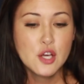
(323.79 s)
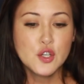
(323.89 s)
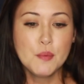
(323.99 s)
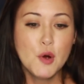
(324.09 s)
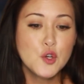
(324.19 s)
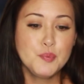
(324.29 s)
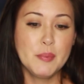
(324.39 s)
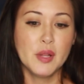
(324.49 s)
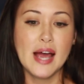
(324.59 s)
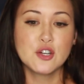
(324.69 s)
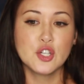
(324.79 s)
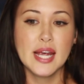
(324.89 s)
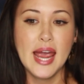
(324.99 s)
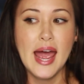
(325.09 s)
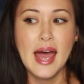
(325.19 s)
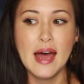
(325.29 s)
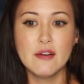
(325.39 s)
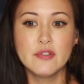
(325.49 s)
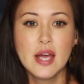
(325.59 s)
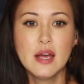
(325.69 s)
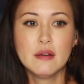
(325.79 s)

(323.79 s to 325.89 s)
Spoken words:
So most people actually have